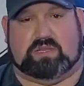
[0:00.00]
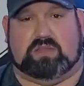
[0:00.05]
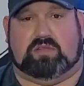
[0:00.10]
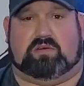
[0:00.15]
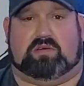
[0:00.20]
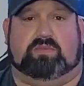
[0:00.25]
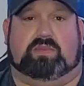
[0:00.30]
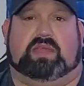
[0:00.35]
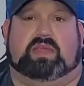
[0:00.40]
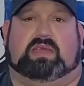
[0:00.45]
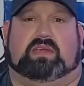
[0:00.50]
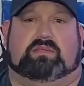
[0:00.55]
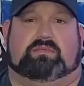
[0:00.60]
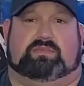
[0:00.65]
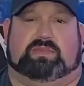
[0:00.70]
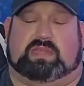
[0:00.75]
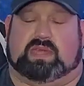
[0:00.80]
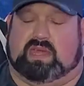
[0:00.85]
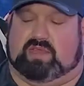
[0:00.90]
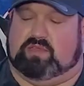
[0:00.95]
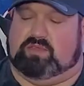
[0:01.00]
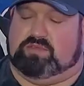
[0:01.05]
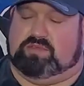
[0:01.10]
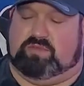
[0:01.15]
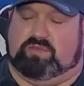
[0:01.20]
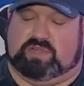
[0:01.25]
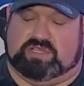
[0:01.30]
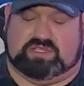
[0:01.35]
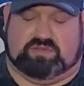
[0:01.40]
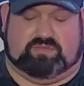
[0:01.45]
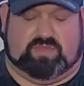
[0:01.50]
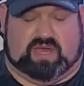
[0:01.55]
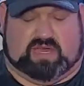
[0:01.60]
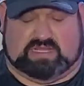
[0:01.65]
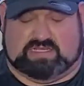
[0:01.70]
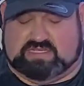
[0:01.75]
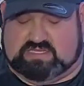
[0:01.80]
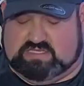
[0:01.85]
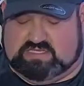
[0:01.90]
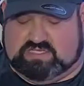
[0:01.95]
You know, I mean, I don't do much
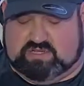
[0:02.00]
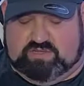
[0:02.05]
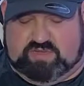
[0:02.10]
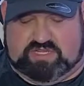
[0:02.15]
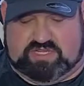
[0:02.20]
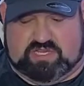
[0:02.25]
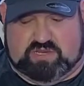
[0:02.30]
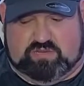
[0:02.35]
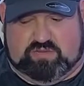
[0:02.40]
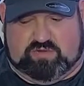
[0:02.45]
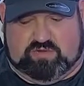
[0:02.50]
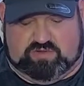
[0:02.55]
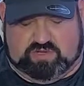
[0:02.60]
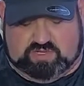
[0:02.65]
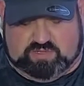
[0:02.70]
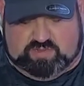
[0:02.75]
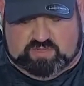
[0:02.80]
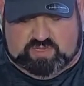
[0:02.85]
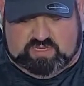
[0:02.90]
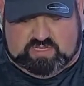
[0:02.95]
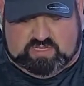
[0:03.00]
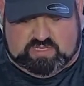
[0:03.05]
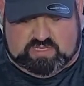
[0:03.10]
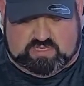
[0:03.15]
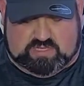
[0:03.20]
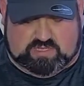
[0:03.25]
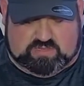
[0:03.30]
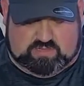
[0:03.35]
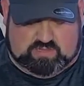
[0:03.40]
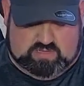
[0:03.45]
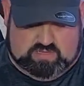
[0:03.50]
unboxings too much anymore, just because